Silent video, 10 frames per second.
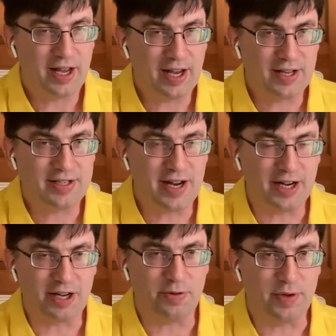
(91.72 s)
it's not
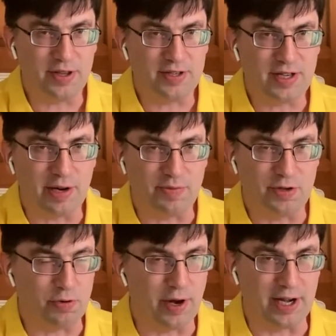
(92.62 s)
going to be the same
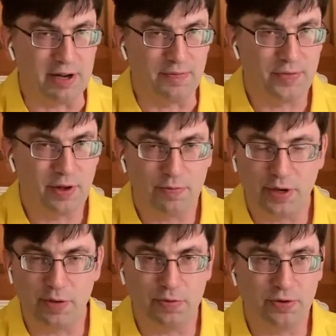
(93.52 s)
280.
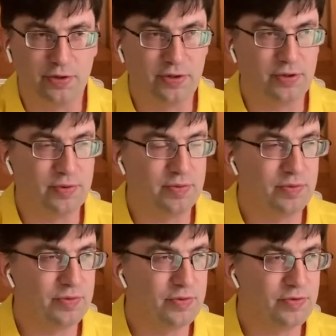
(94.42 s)
People
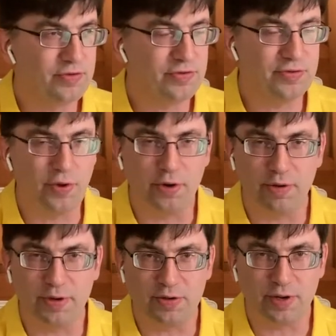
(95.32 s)

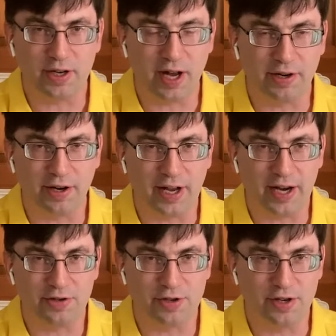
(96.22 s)
floating between
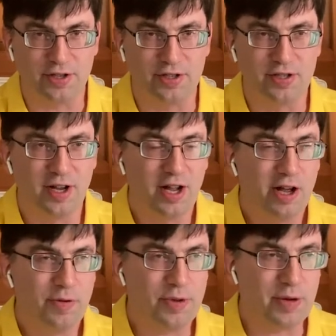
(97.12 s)
congregations,
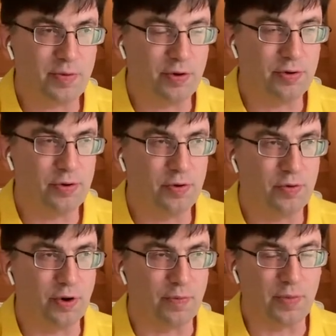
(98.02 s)
people who
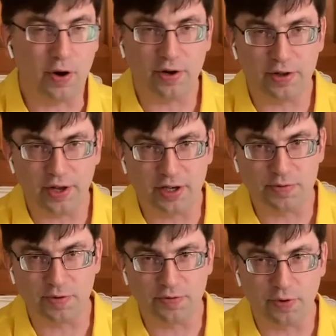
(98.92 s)
were part of things
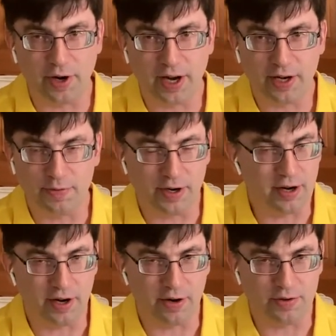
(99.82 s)
beforehand but
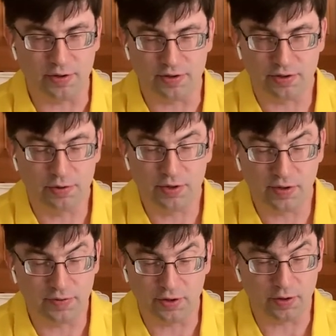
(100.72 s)
are now
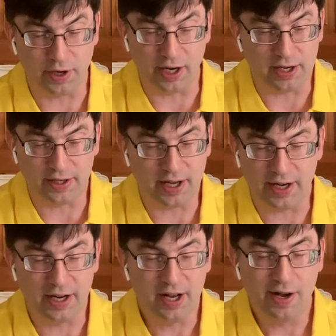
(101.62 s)
exclusively doing
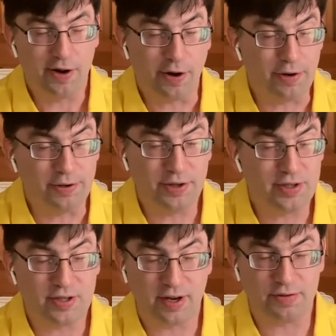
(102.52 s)
online, all of
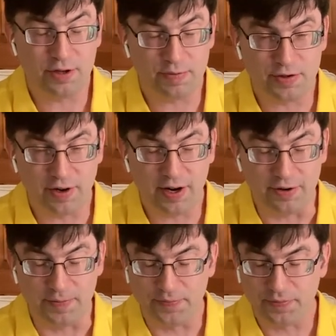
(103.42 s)
this stuff ships around.